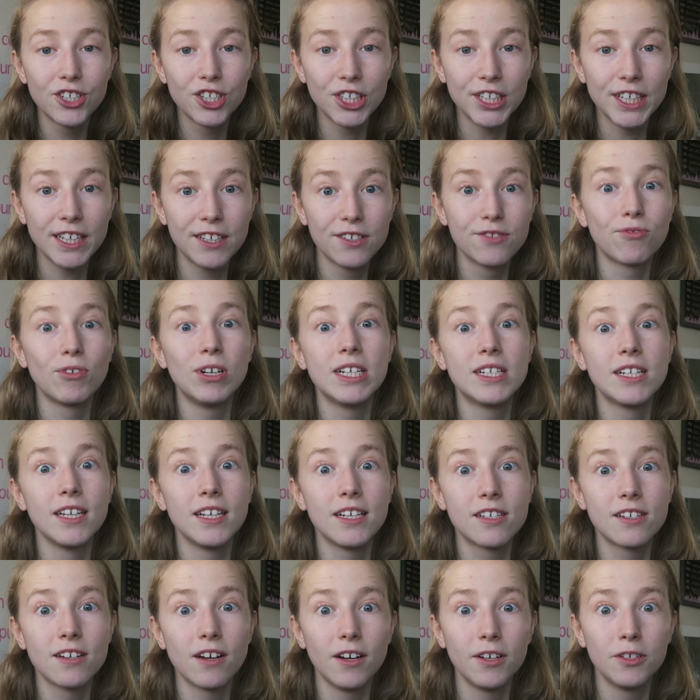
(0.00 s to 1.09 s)
She has
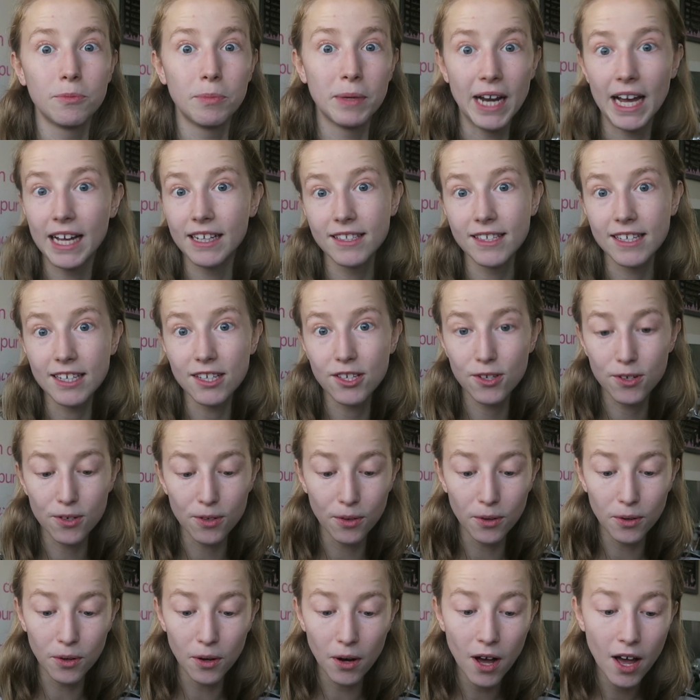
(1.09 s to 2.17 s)
recently started up an Etsy
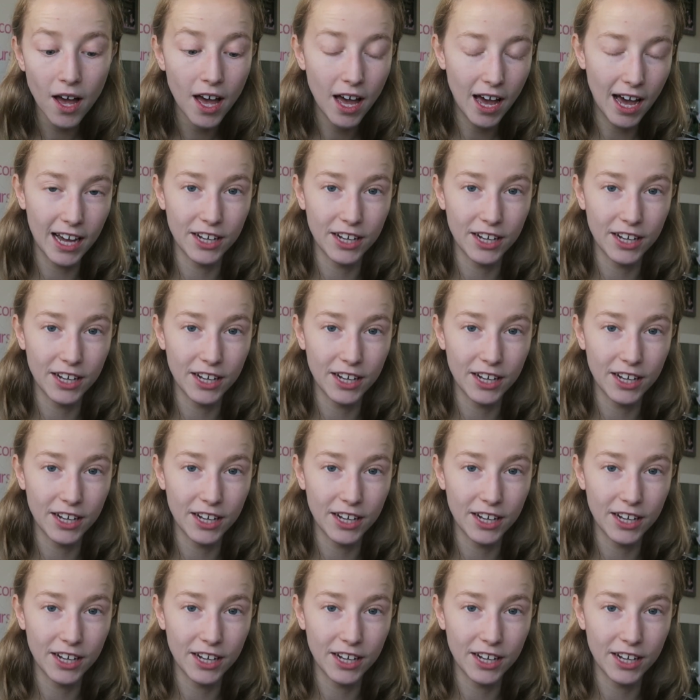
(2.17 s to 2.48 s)
store